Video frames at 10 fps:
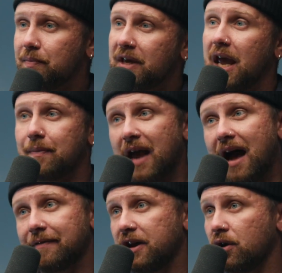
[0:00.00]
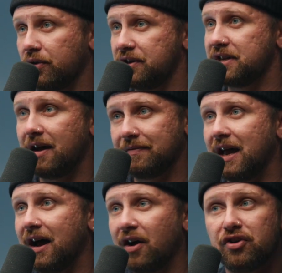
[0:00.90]
became cafe owners have
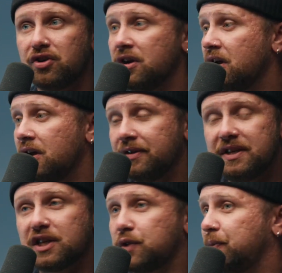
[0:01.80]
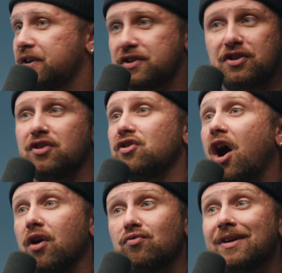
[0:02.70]
that are these experiences are
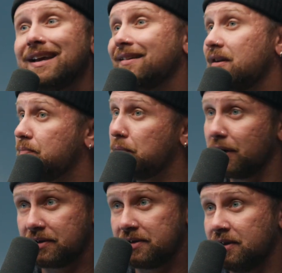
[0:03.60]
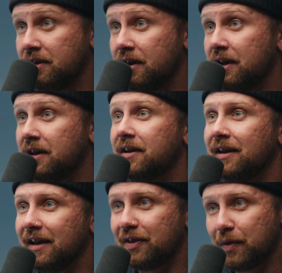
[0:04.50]
not written in books
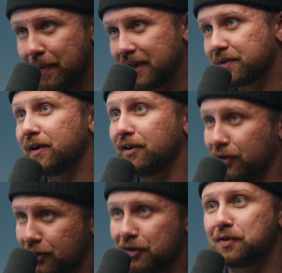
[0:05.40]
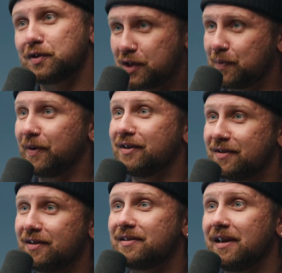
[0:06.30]
and the best way to learn those
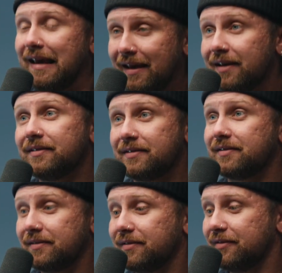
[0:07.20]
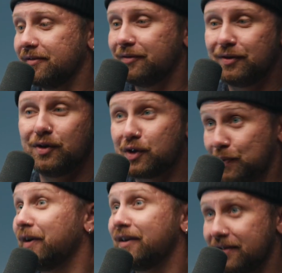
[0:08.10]
experiences is to
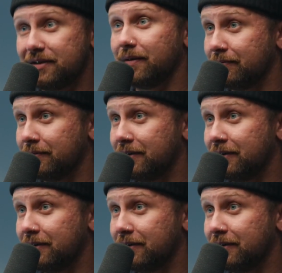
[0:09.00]
experience them